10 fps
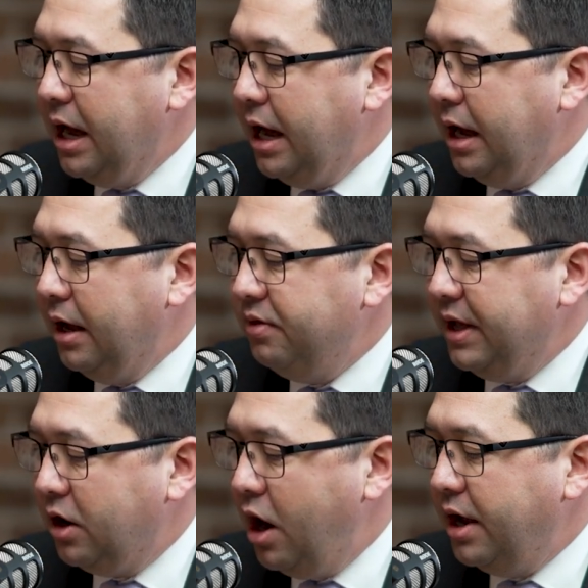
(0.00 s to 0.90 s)

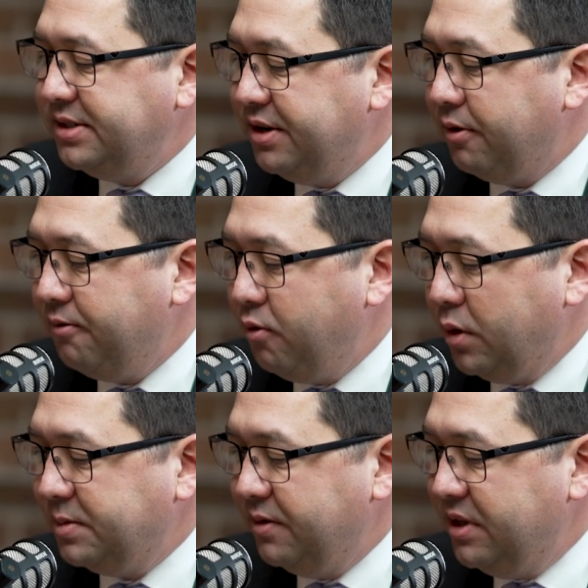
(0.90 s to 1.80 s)
that cause different
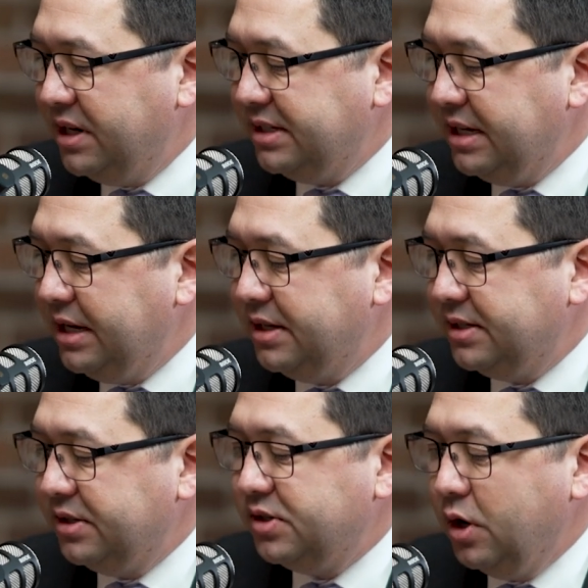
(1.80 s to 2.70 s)
forms of the
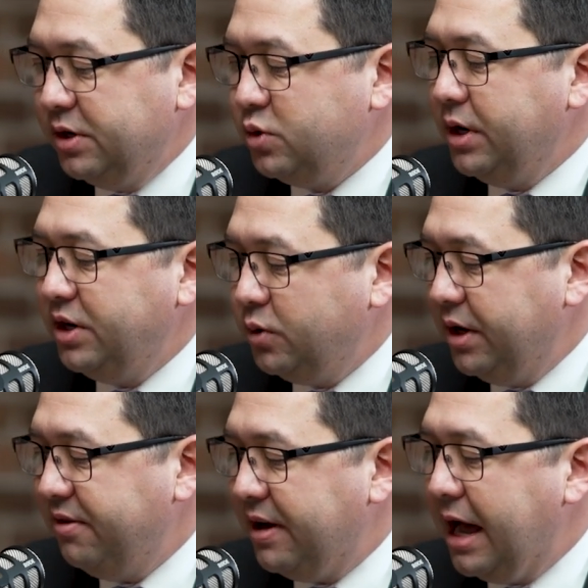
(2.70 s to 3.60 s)
disease. And so in
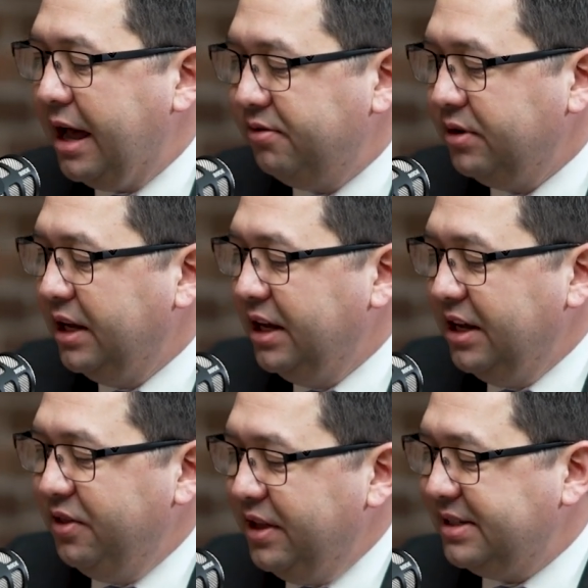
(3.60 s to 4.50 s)
2025,
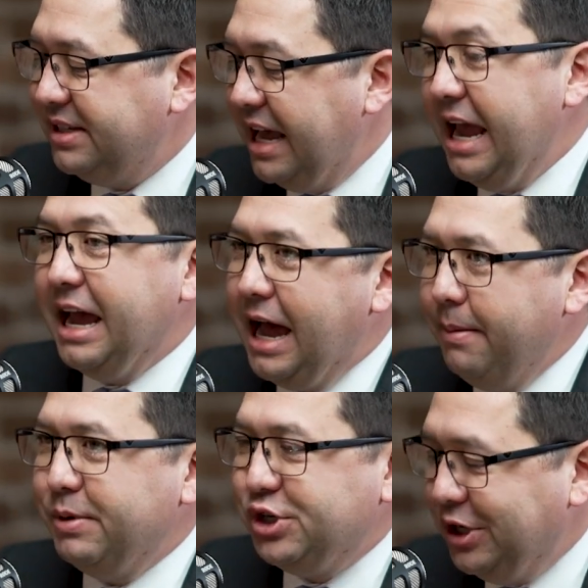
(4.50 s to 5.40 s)
this
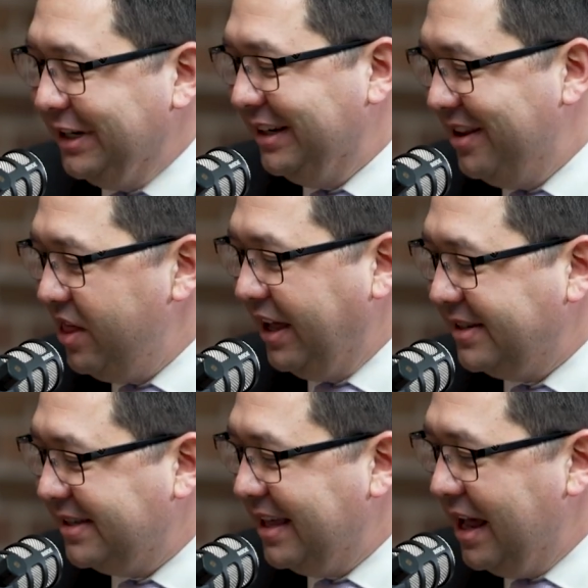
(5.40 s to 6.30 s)
AI machine
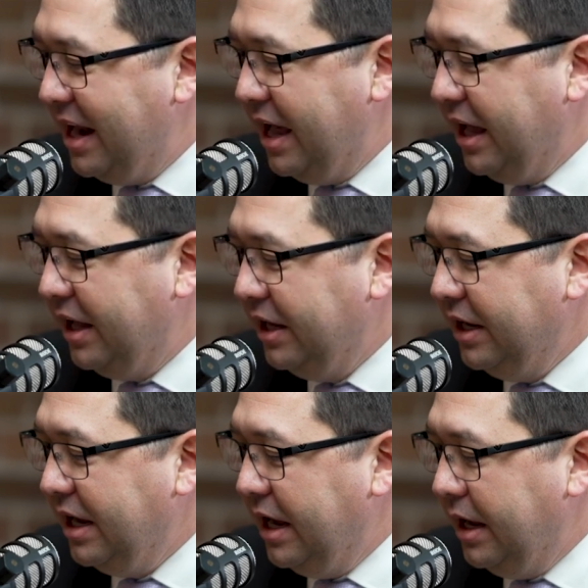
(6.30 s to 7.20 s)
thinks that
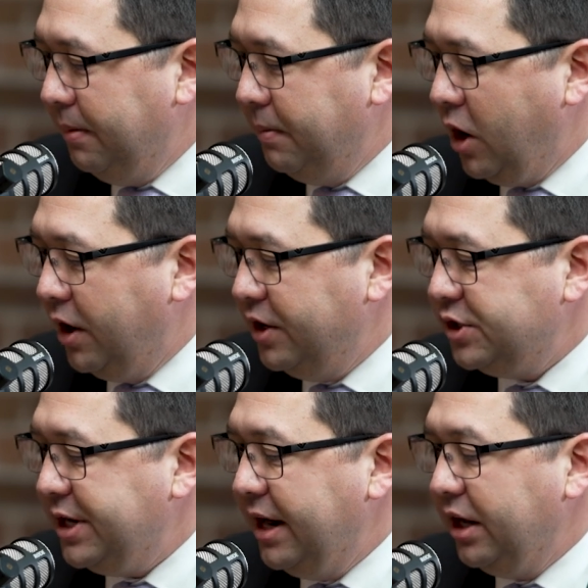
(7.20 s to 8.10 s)
our
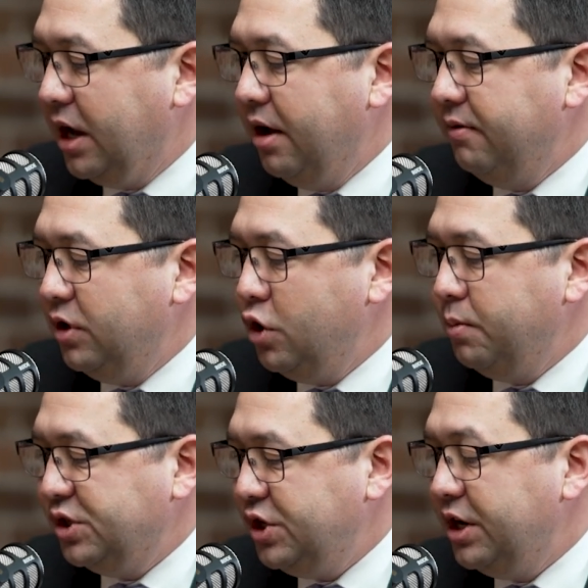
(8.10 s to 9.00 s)
understanding of the
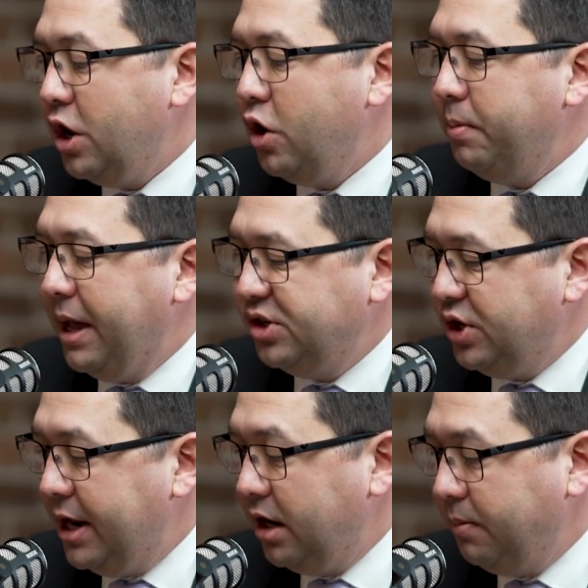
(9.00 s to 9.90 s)
human genome and
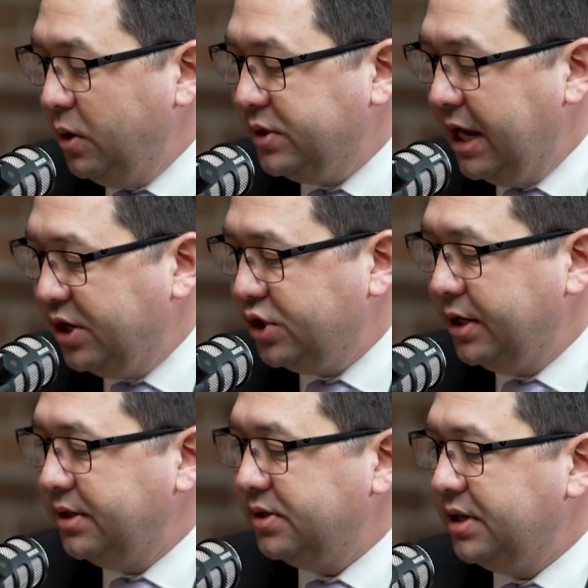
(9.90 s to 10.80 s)
genetic
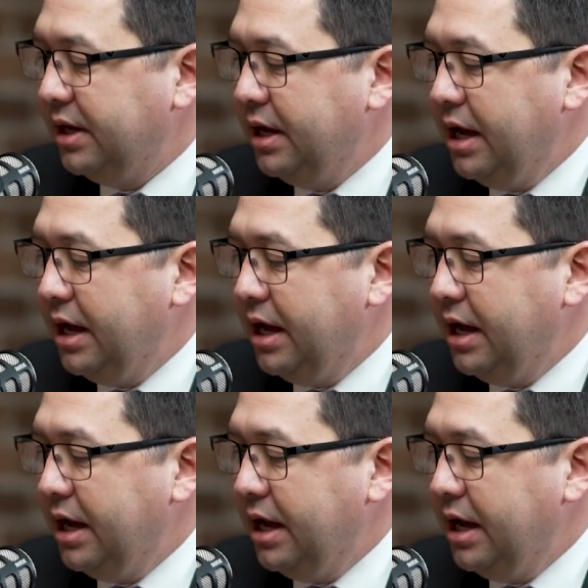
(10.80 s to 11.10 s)
mutations